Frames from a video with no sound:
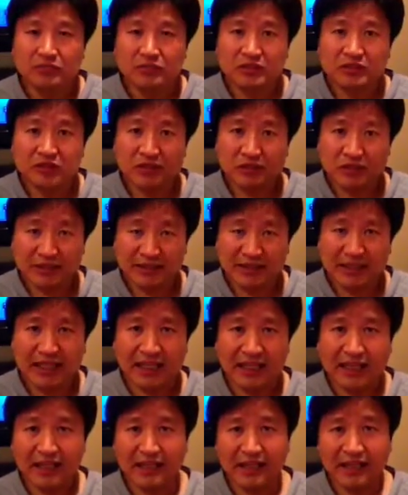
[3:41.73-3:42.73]
So it's
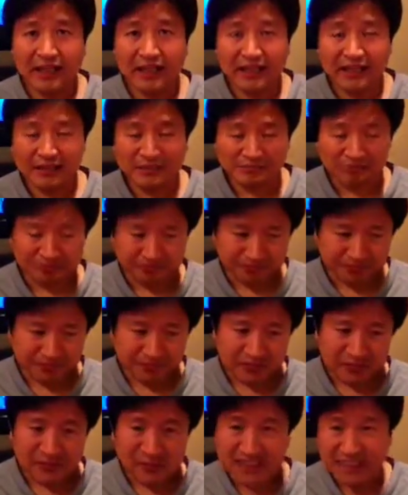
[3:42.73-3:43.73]
kind of like
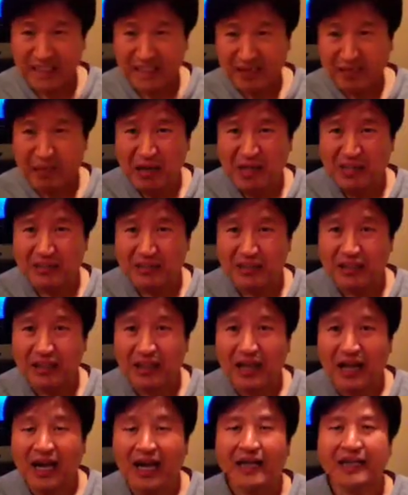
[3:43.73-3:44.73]
setting back the
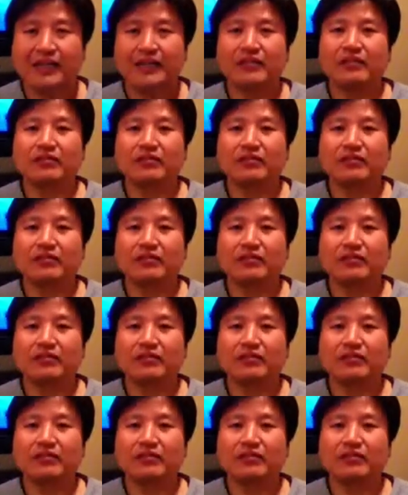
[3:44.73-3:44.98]
clock,